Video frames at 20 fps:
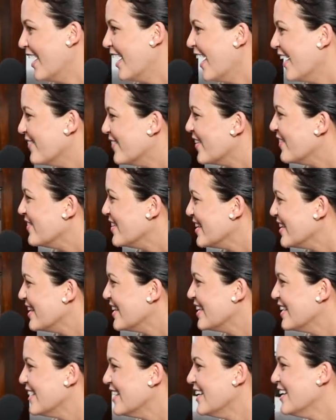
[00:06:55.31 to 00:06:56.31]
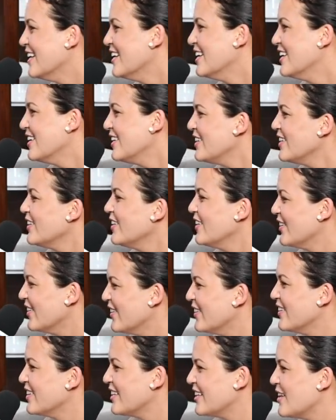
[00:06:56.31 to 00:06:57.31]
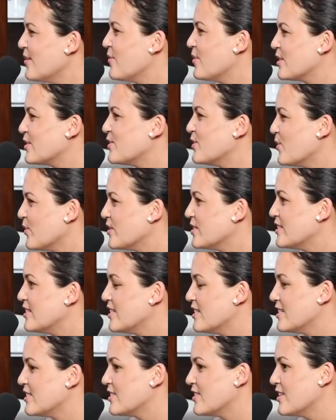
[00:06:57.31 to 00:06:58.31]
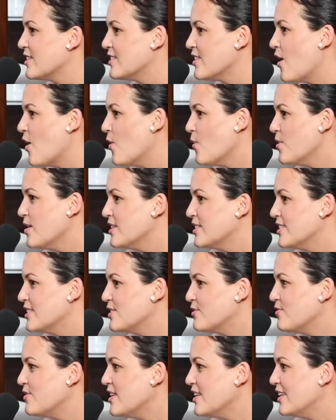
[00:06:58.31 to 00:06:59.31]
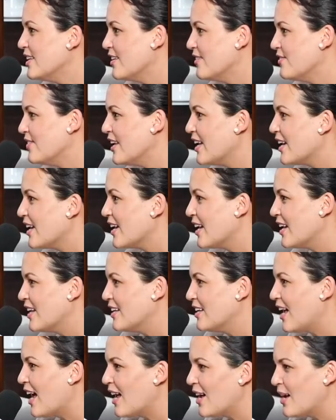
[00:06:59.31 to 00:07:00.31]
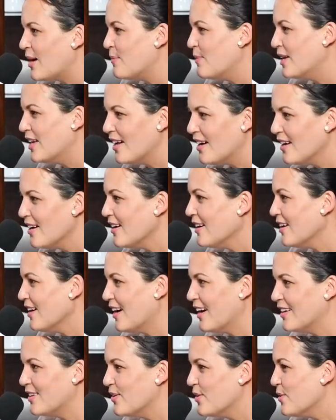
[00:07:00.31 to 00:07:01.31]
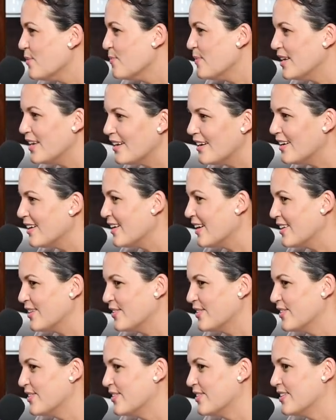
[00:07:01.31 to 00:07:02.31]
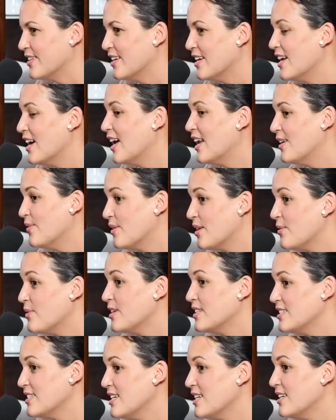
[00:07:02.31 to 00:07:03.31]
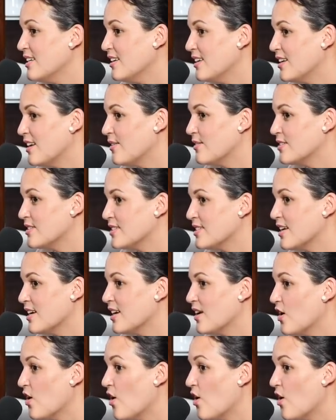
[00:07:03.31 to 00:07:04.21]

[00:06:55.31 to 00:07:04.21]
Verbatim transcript: yeah. but meaning, you know, mm. there hmm. was those things. So it's always this feeling of like, I, I belong, sure. I don't belong, I don't know. Mm. And then when I went to England, I was like,